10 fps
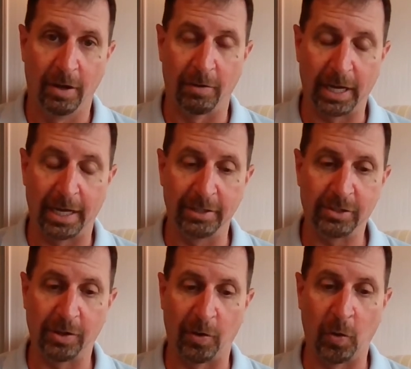Okay,
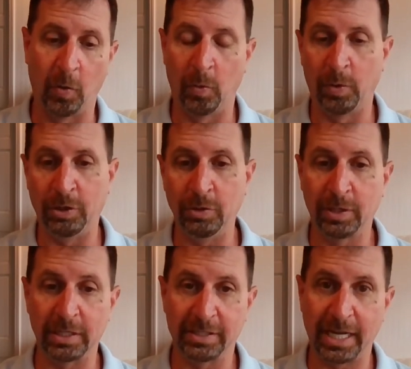so you
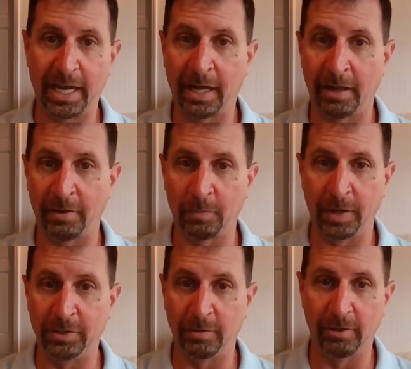can tell
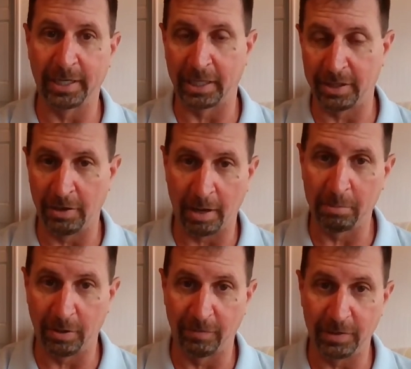when you look at the
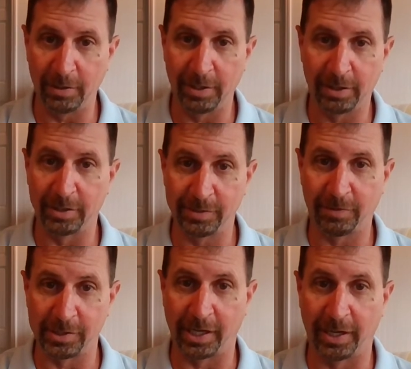number of unit that's
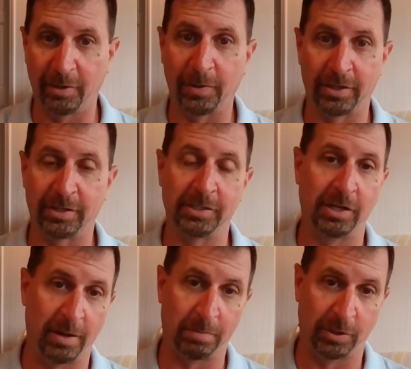for sale, whether it's
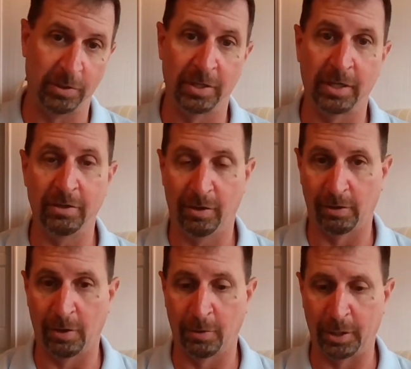an upper unit or
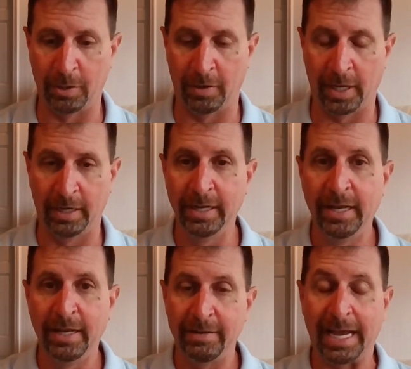lower unit.
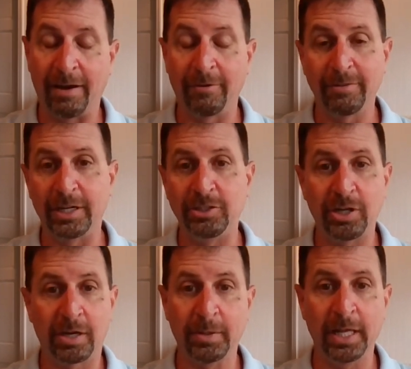Now, they
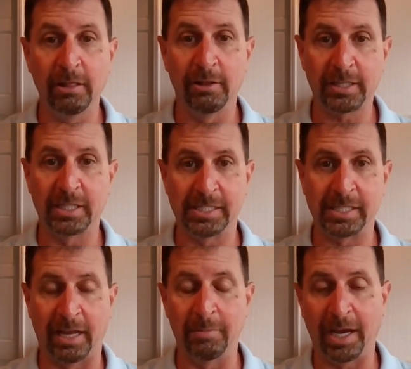generally look the
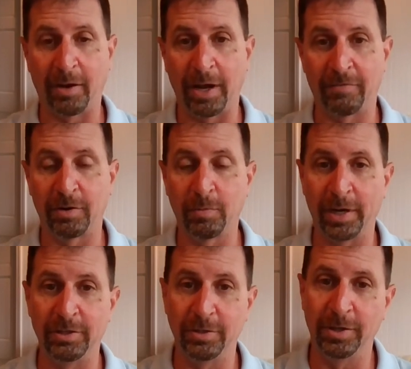same. However,
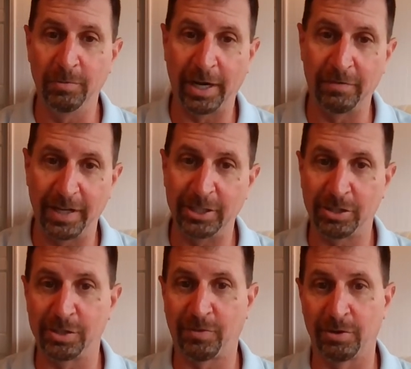when doing
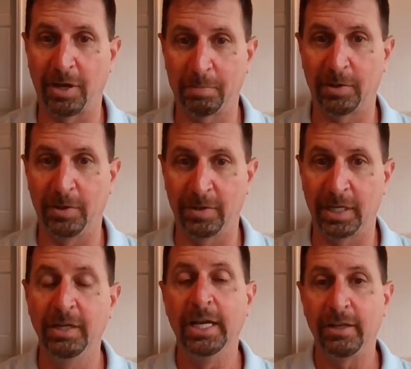renovations for an upper
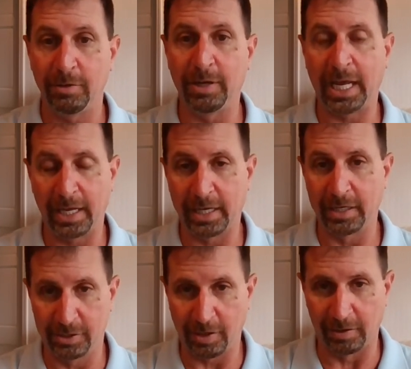unit, you can get
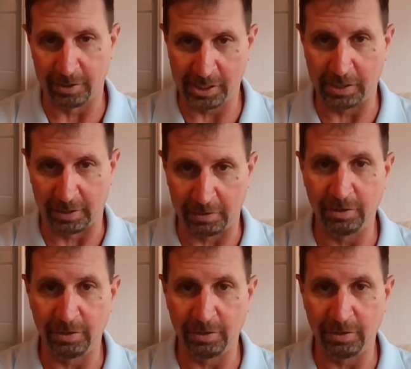a taller ceiling.